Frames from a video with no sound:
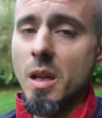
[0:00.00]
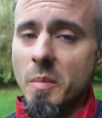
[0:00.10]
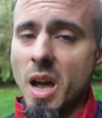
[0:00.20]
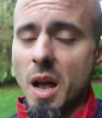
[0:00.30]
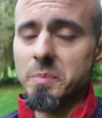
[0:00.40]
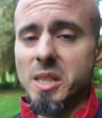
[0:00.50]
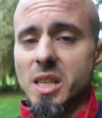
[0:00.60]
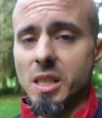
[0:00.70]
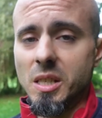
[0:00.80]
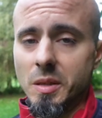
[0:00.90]
Perhaps
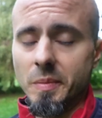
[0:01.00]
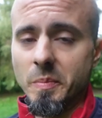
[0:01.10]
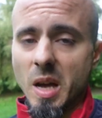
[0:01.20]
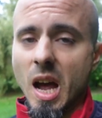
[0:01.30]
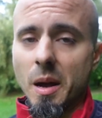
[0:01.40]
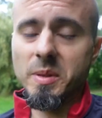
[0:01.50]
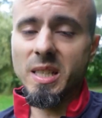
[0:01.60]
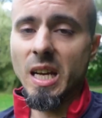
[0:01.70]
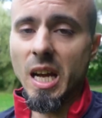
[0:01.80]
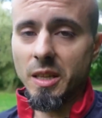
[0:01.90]
this, perhaps
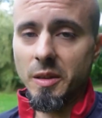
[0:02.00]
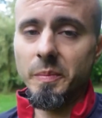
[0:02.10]
that.